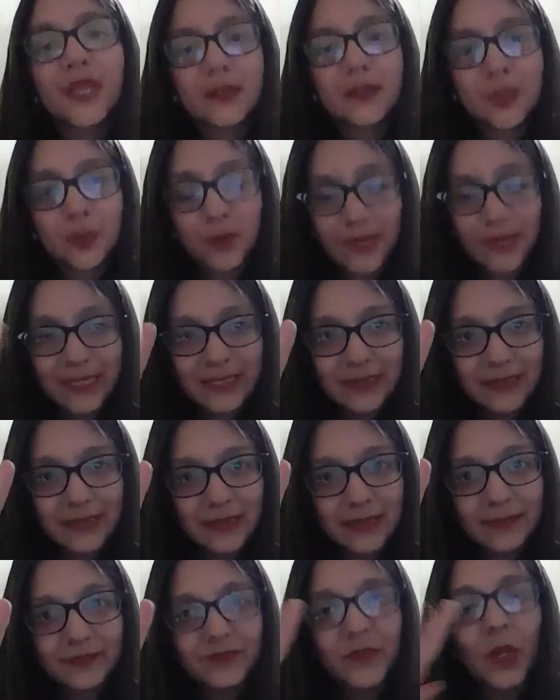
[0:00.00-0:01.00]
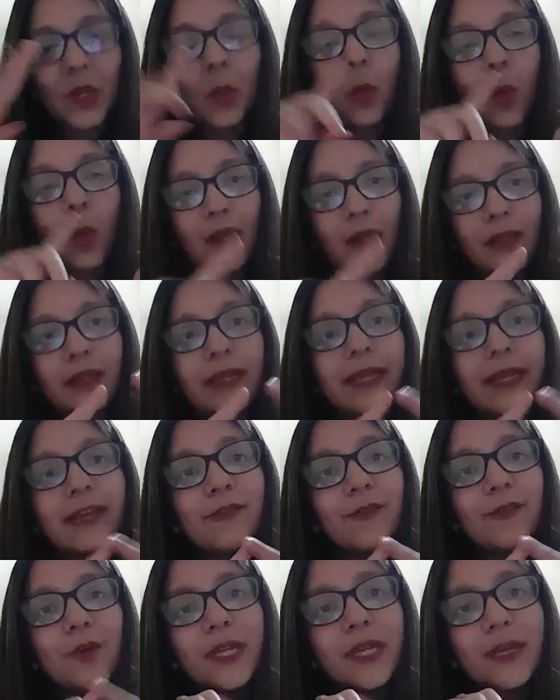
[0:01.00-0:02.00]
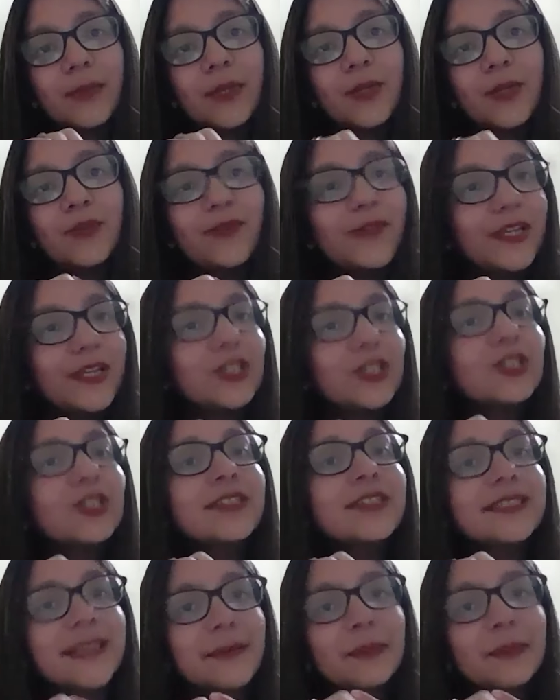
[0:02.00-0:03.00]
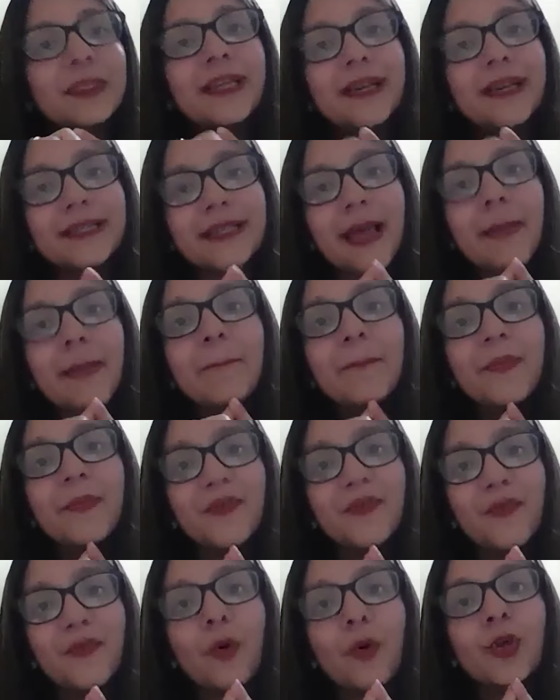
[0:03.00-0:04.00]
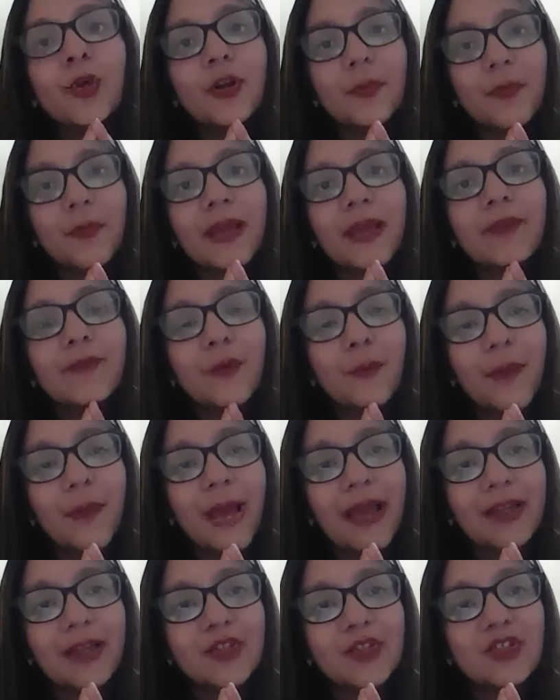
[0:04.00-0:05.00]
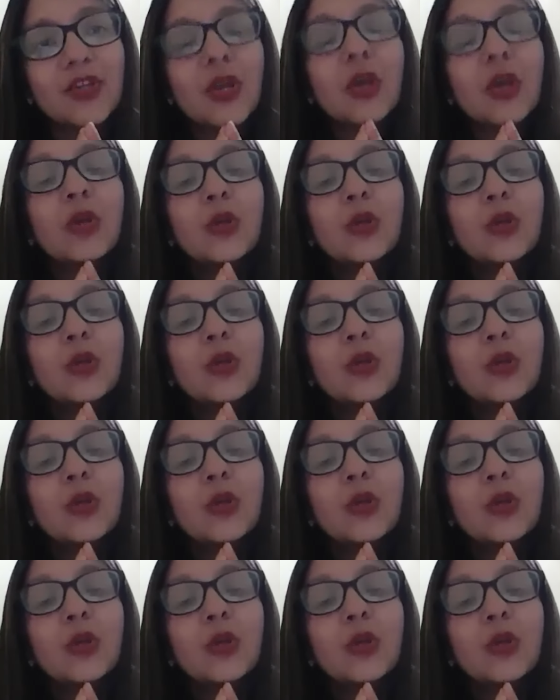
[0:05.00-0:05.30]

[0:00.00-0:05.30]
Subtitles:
two reasons. One, if you are able to finish the step three exam before you're applying for match,